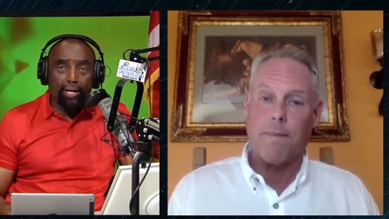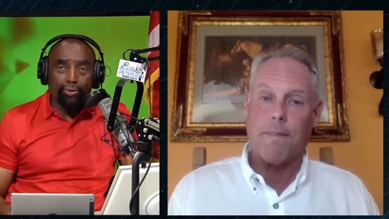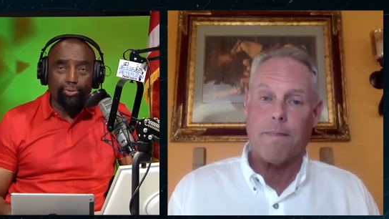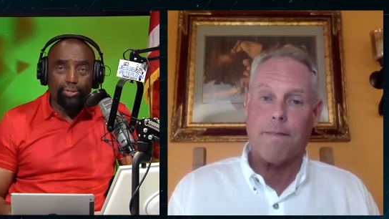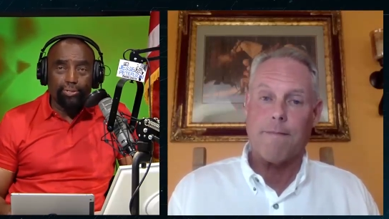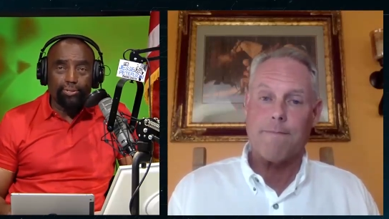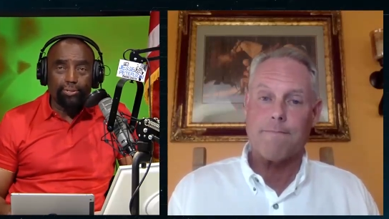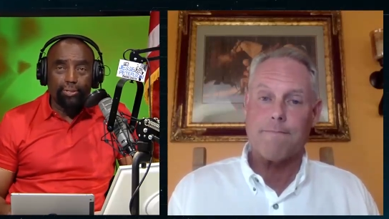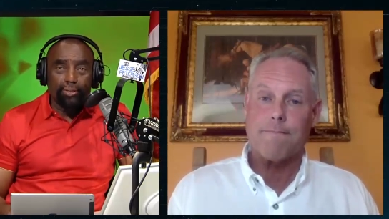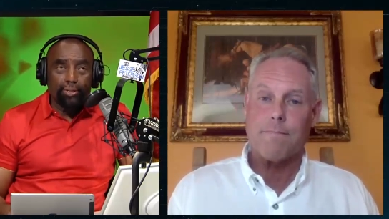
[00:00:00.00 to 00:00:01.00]

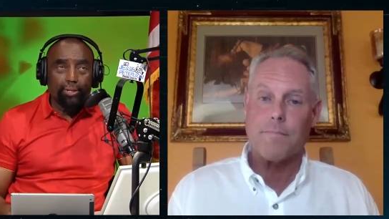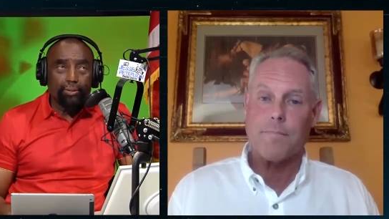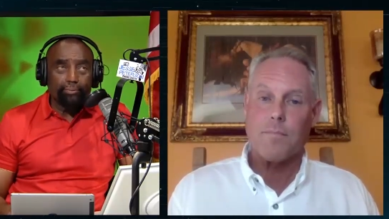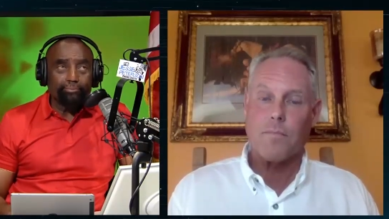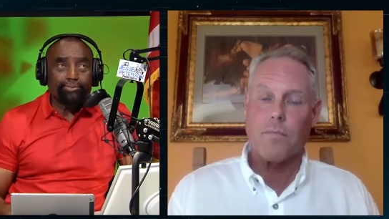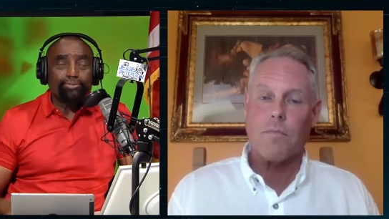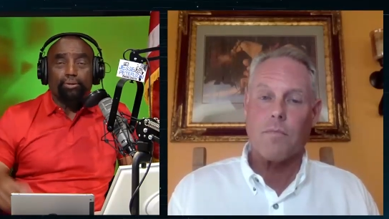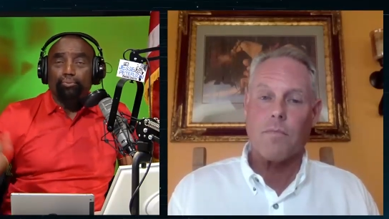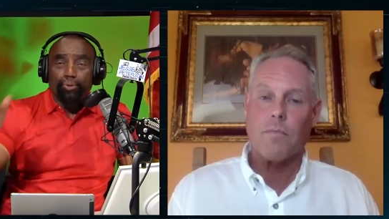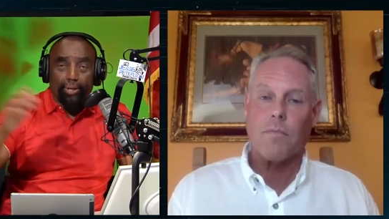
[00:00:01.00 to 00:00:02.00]
Speaker 1: Congress,
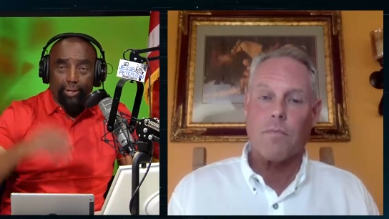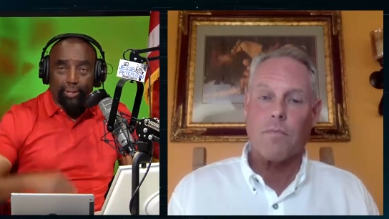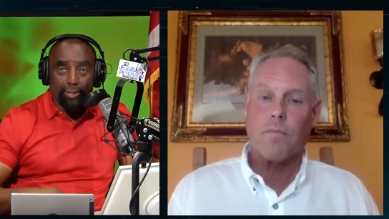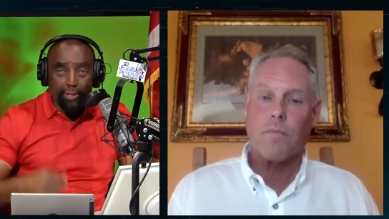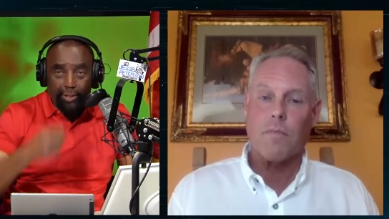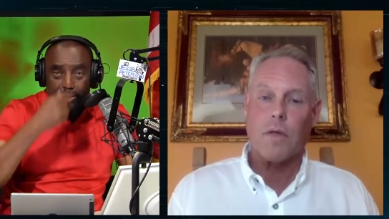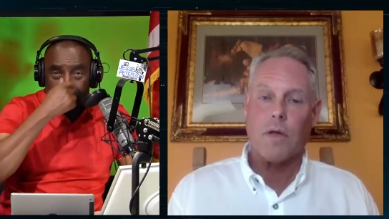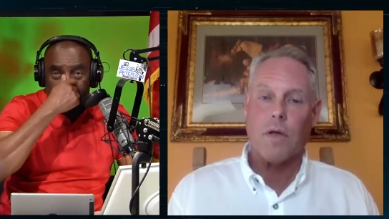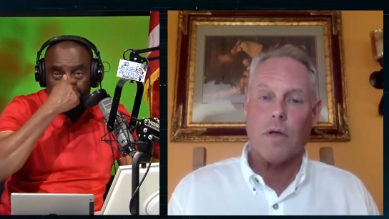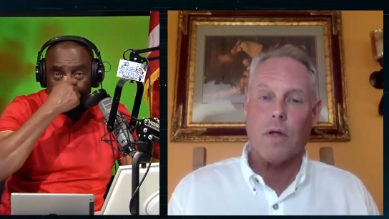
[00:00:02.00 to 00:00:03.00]
somewhere in
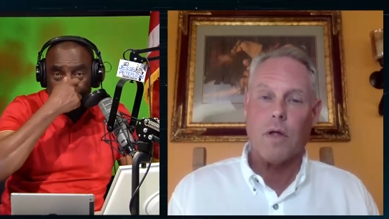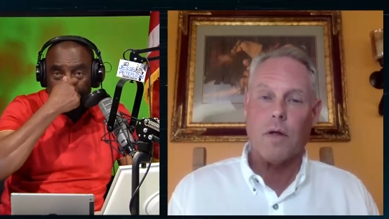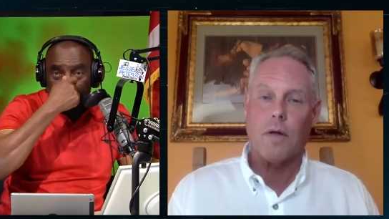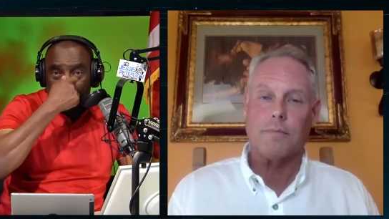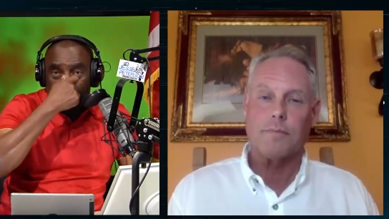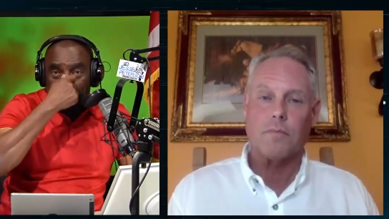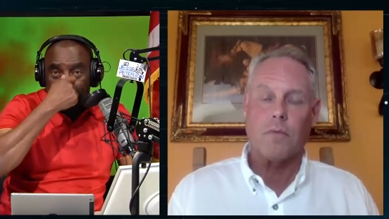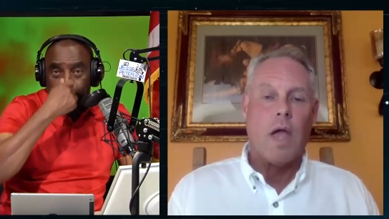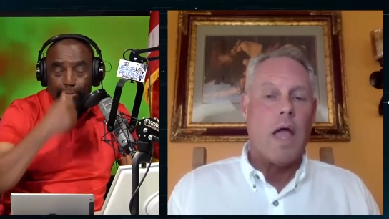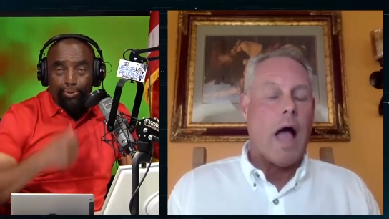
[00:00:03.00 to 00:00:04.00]
the country.
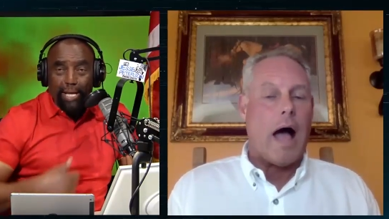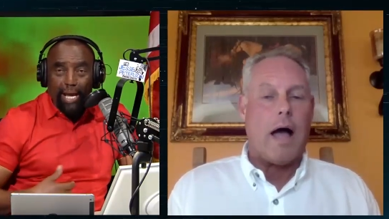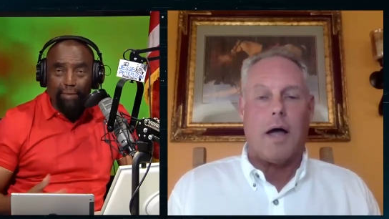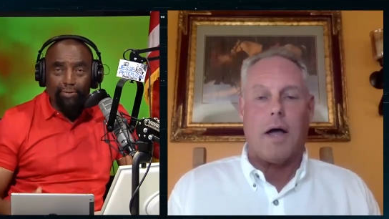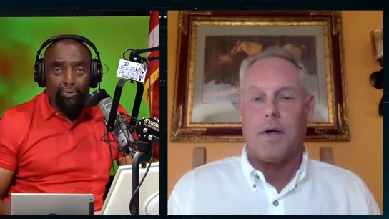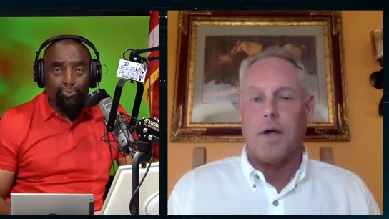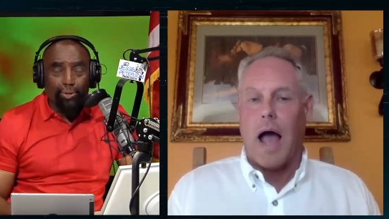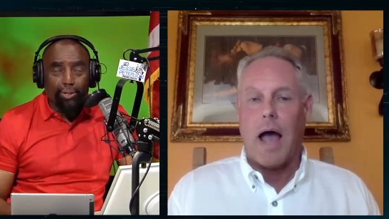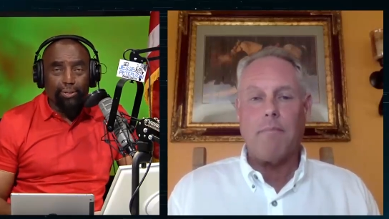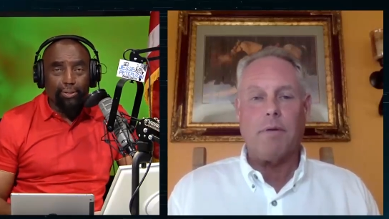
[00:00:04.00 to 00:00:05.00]
Do we have
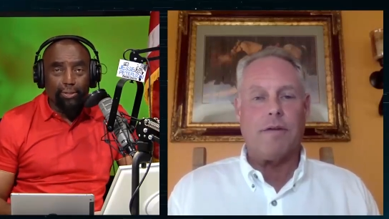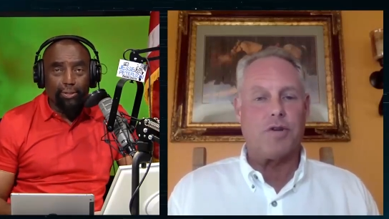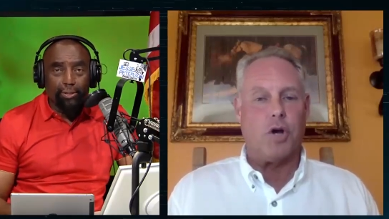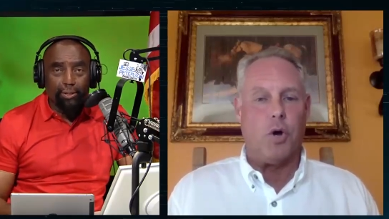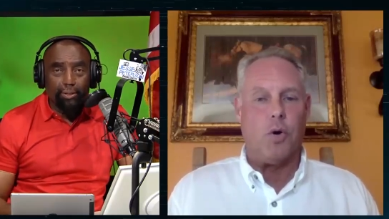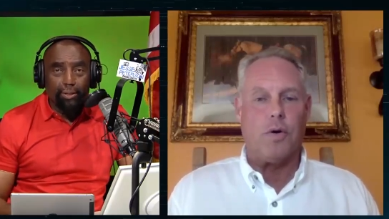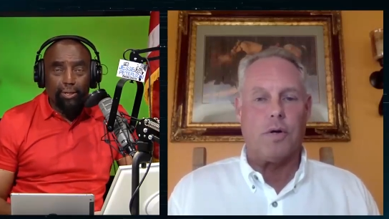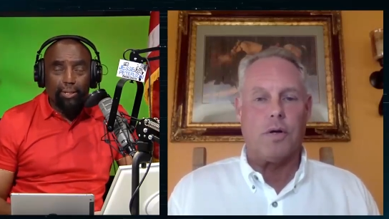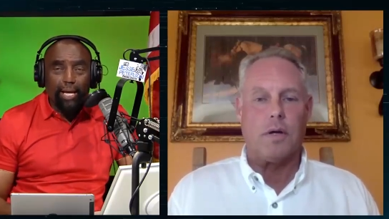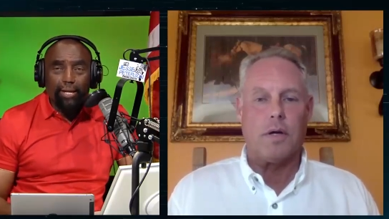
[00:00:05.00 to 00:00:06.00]
anyone? I believe
Speaker 2: so.
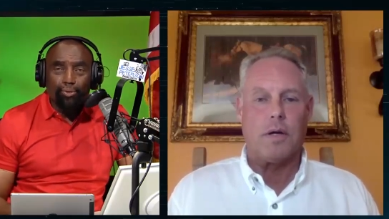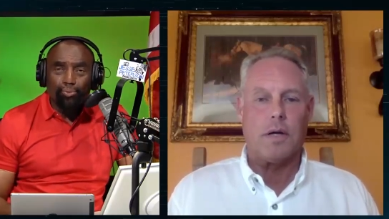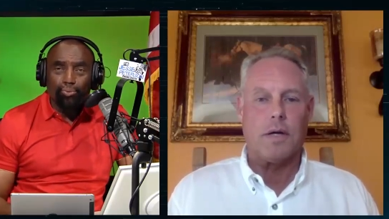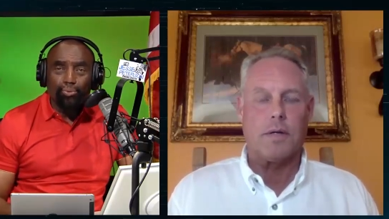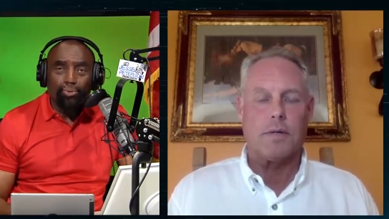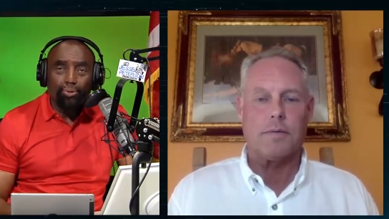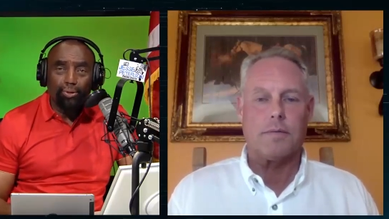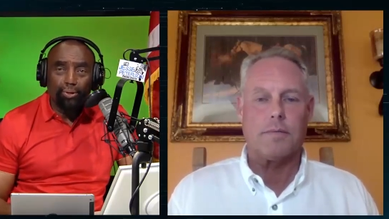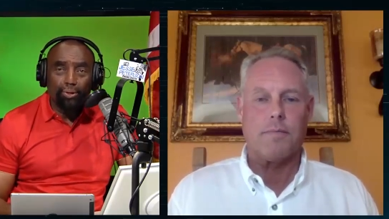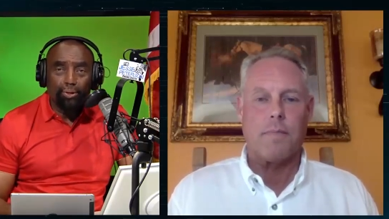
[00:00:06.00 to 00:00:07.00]
Speaker 1: Like who?
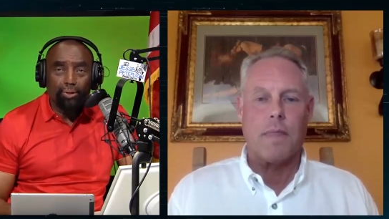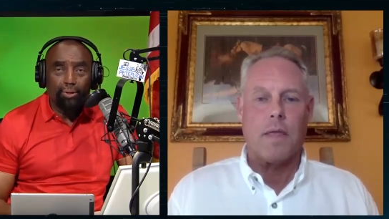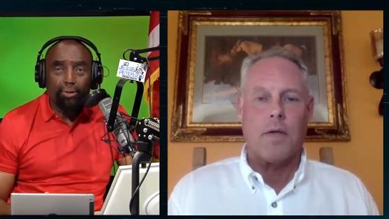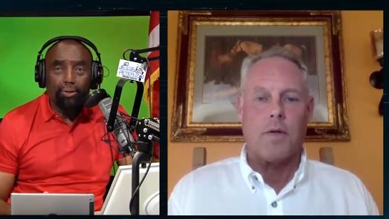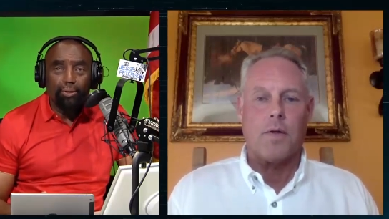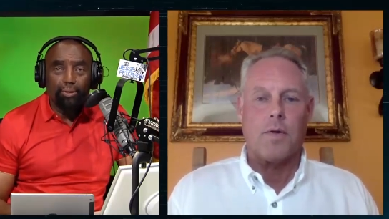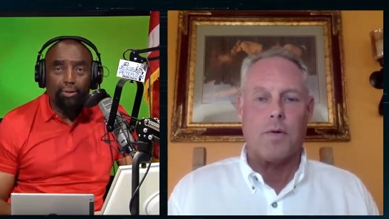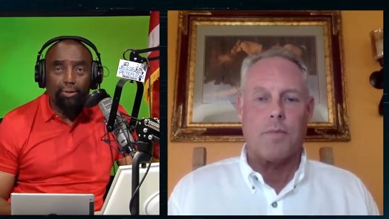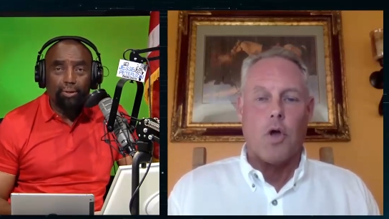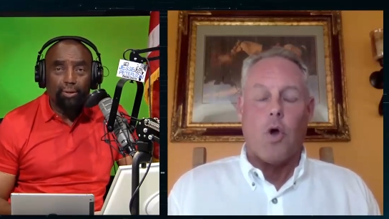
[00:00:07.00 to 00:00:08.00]

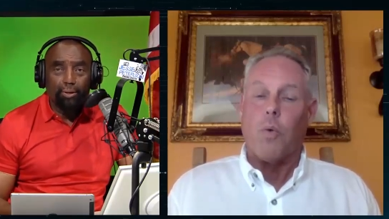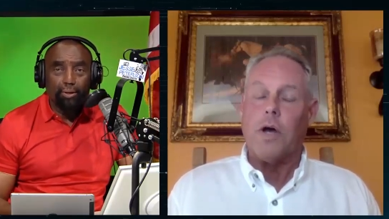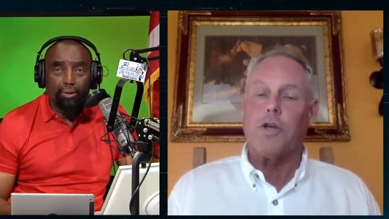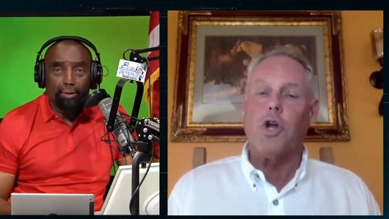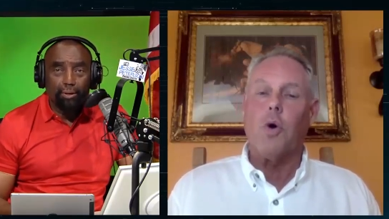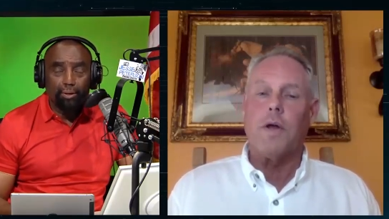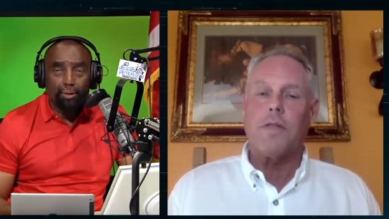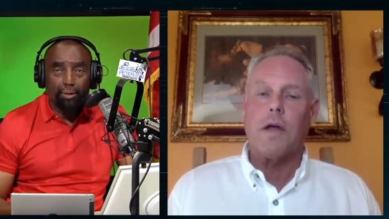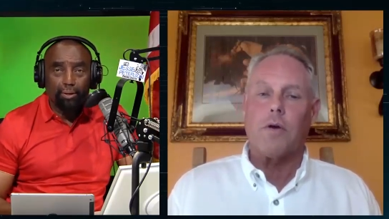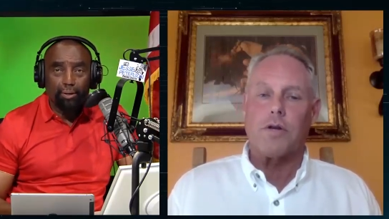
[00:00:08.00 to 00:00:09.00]
Speaker 2: Well, you know
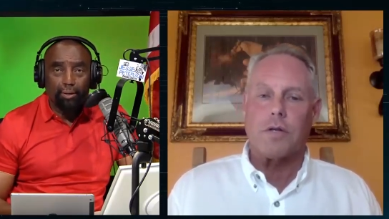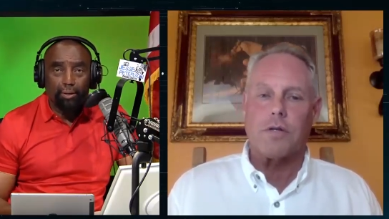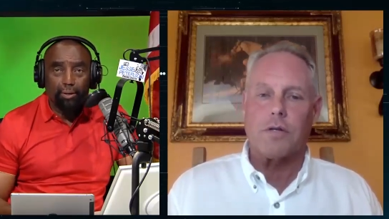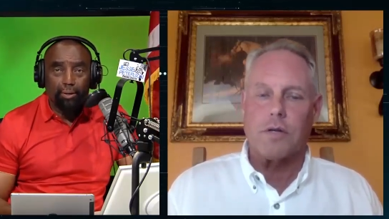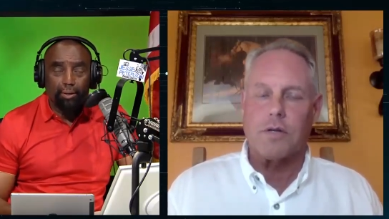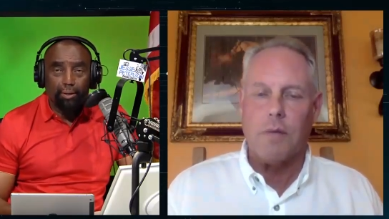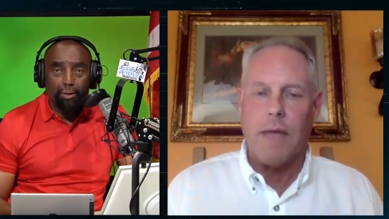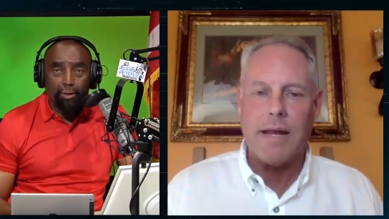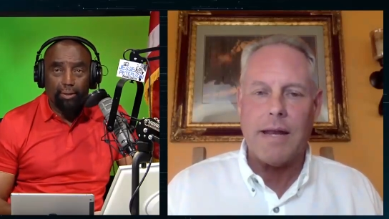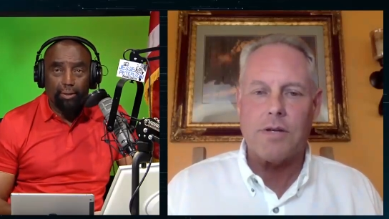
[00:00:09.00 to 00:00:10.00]
what? There were
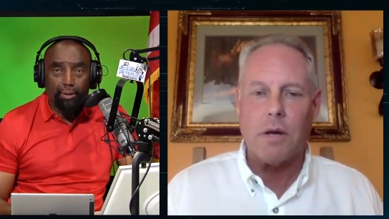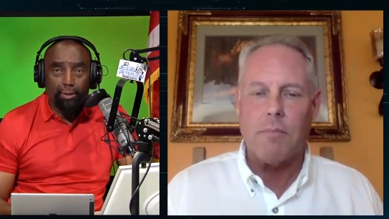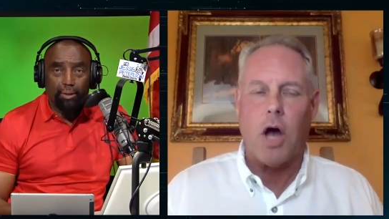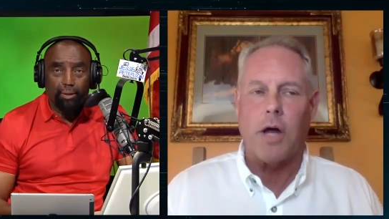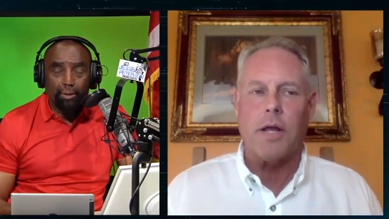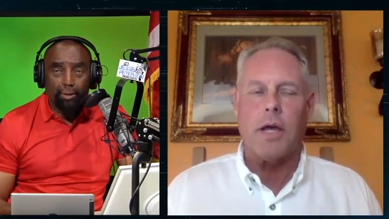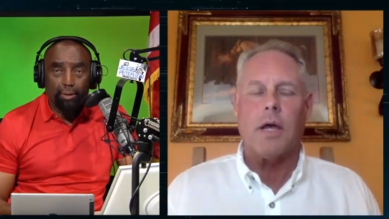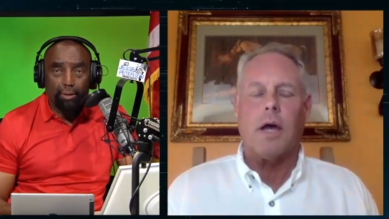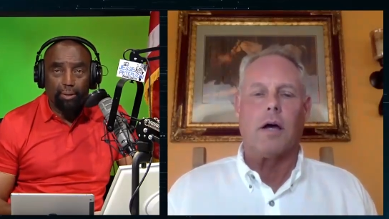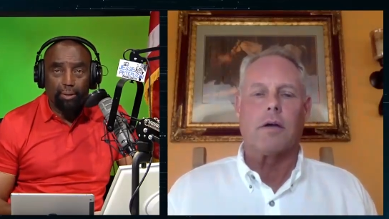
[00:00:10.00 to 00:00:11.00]
some 80-some-odd